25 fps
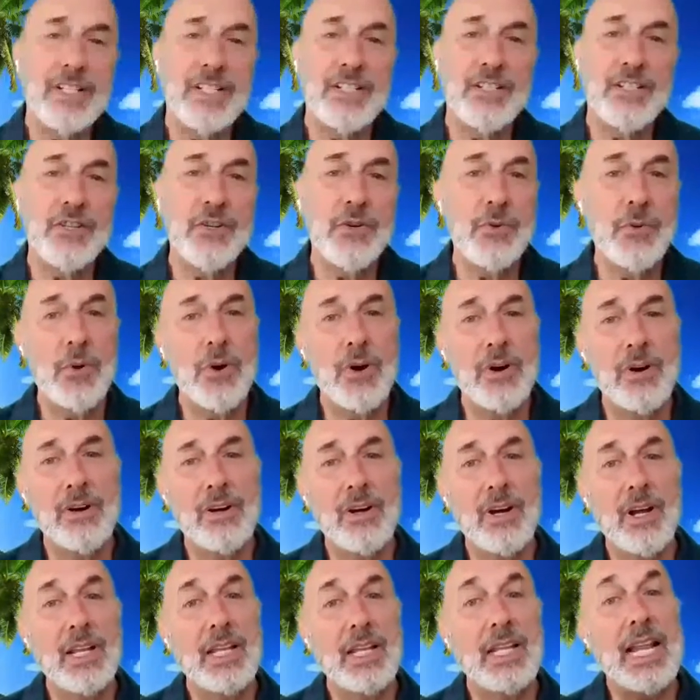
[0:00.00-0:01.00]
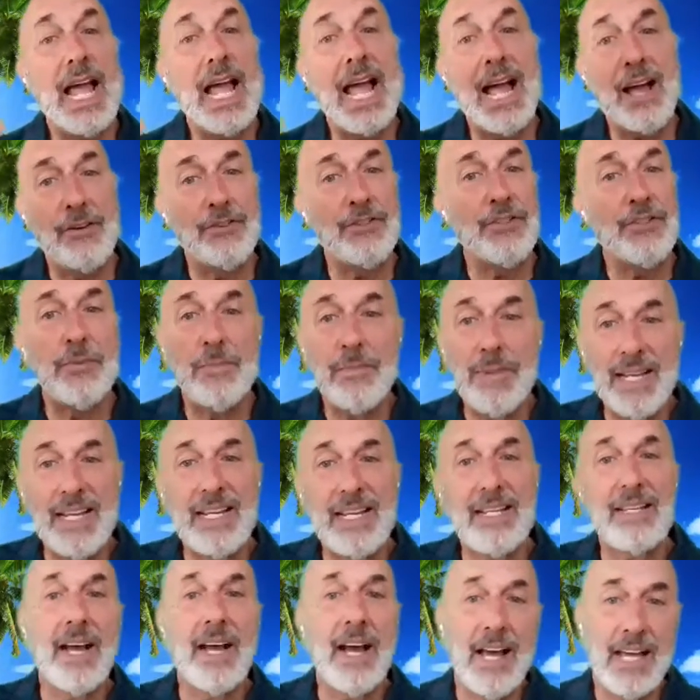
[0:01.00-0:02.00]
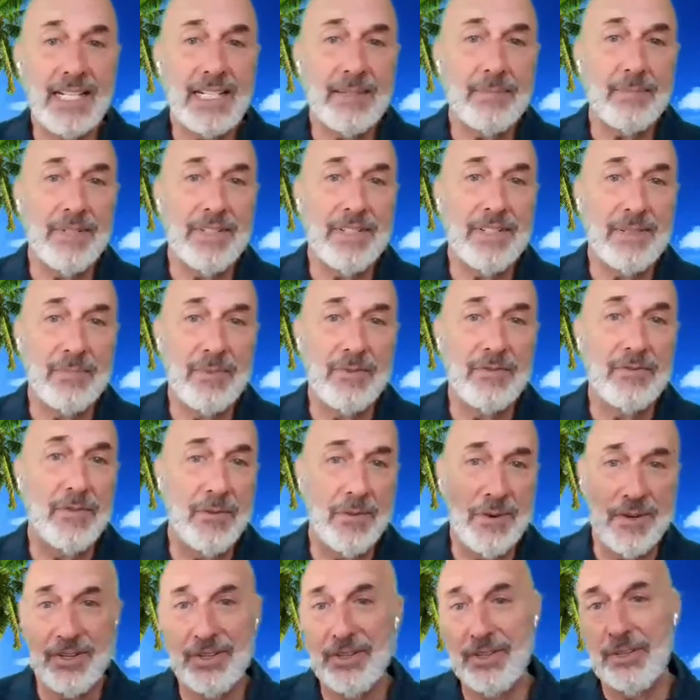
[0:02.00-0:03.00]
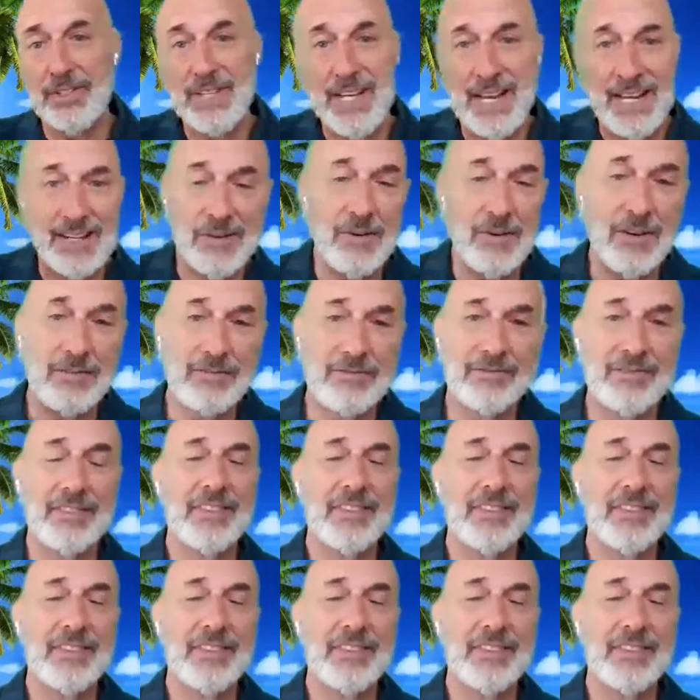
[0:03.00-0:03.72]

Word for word: you are allowed to be in hospice before you're taken off?